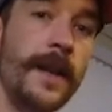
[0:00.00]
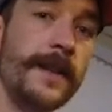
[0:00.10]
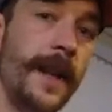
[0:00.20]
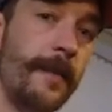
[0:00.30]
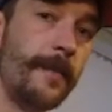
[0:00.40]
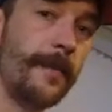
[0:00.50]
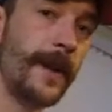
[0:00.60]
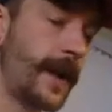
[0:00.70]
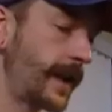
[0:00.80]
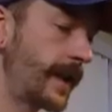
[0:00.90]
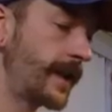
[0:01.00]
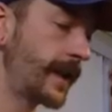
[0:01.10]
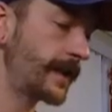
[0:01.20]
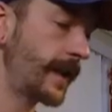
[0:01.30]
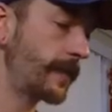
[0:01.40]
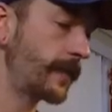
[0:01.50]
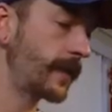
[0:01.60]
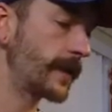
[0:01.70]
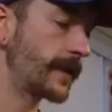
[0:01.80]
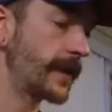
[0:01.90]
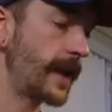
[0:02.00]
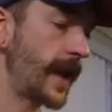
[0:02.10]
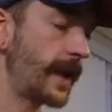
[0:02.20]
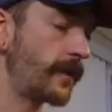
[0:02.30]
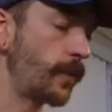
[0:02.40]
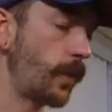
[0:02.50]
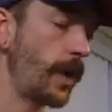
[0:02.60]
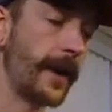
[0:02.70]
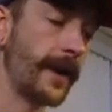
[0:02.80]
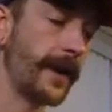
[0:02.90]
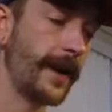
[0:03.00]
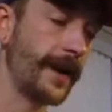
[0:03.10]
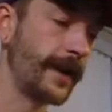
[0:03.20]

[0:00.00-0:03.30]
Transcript: Setup, again, setup for this is a -1.